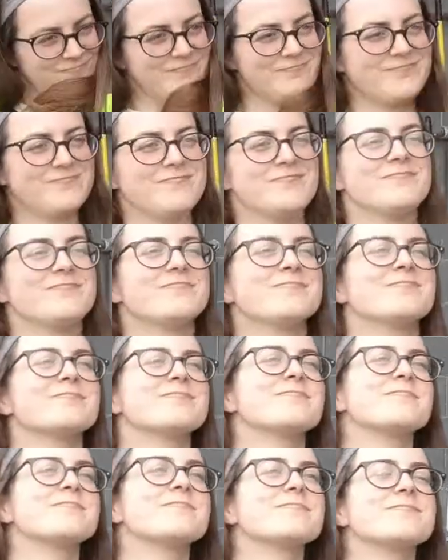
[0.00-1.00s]

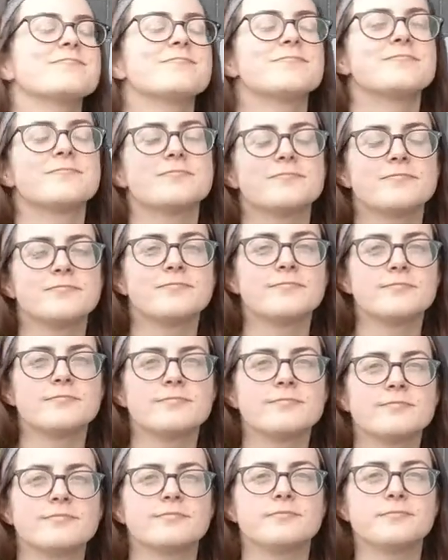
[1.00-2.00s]

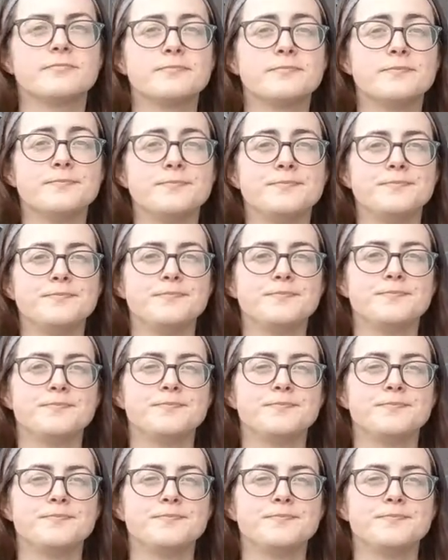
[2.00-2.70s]
[no speech]